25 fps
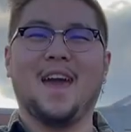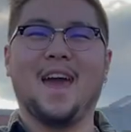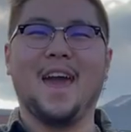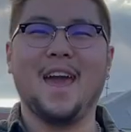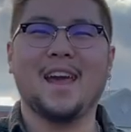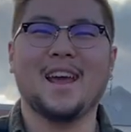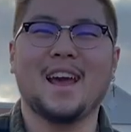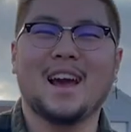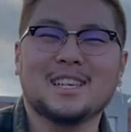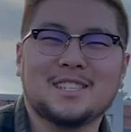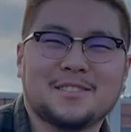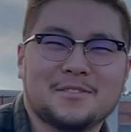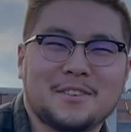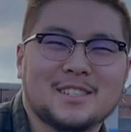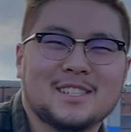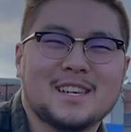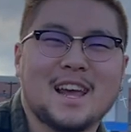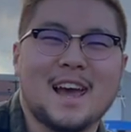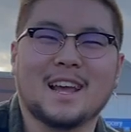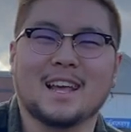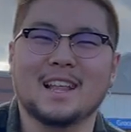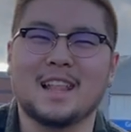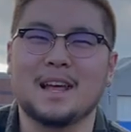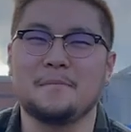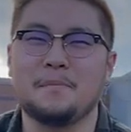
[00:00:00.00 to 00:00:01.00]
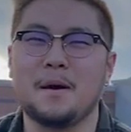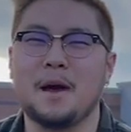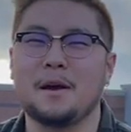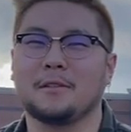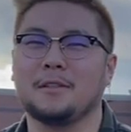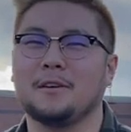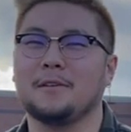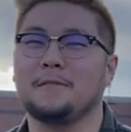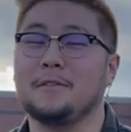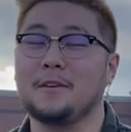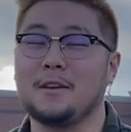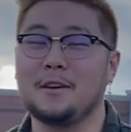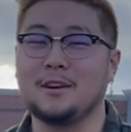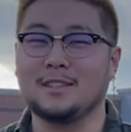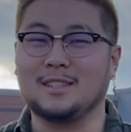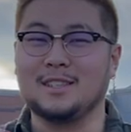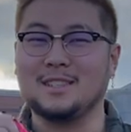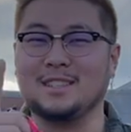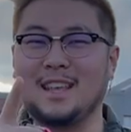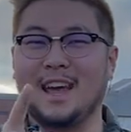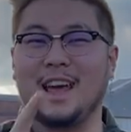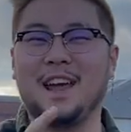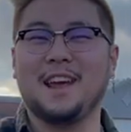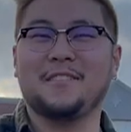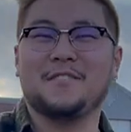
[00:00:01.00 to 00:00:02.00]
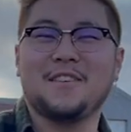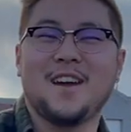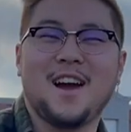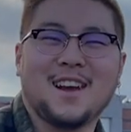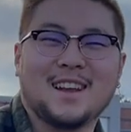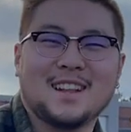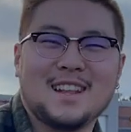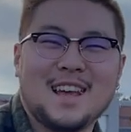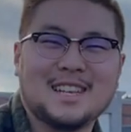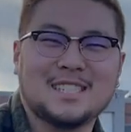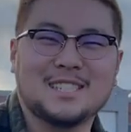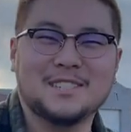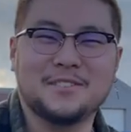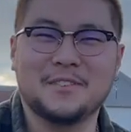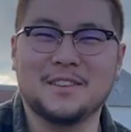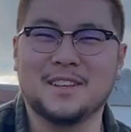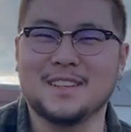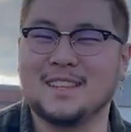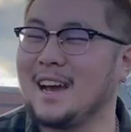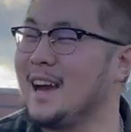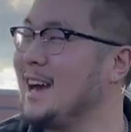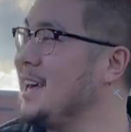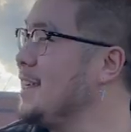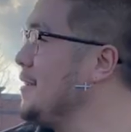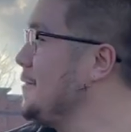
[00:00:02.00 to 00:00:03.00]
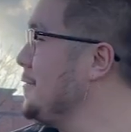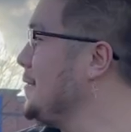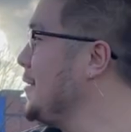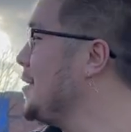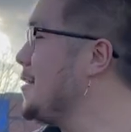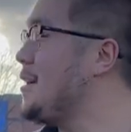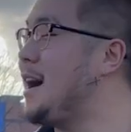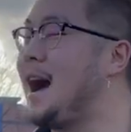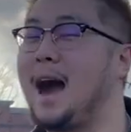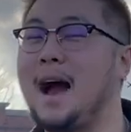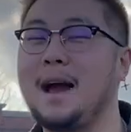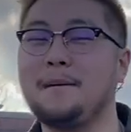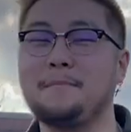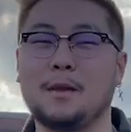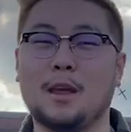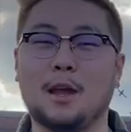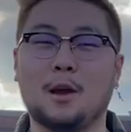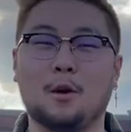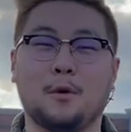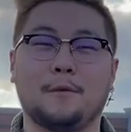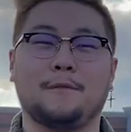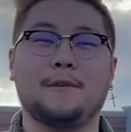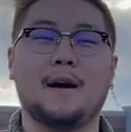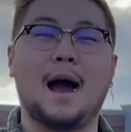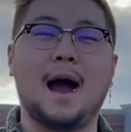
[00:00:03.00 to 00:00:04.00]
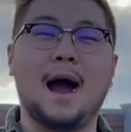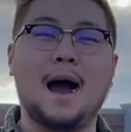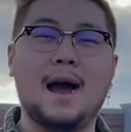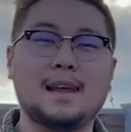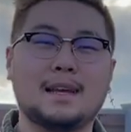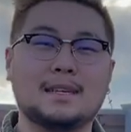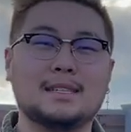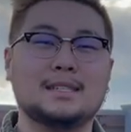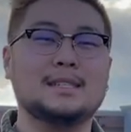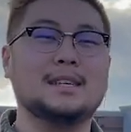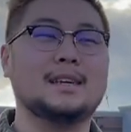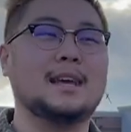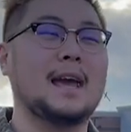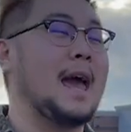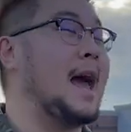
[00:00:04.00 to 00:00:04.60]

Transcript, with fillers: Hey guys, it's Jackie and I'm back with another video. Today, if y'all cannot see from the title of the video, I'm here with a hire Zeke